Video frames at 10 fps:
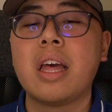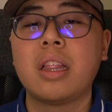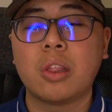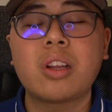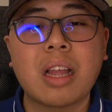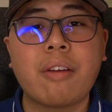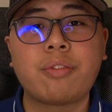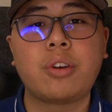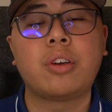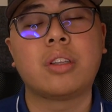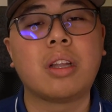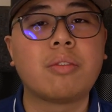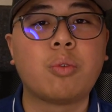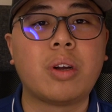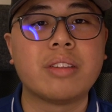look after your
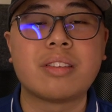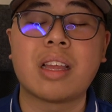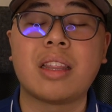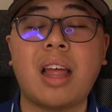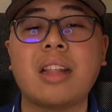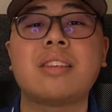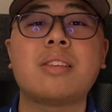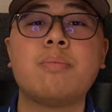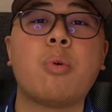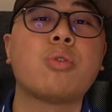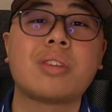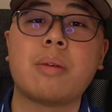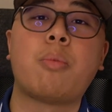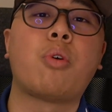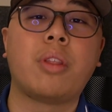loved ones. That's the most
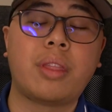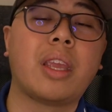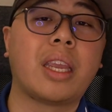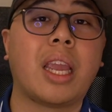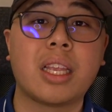important thing,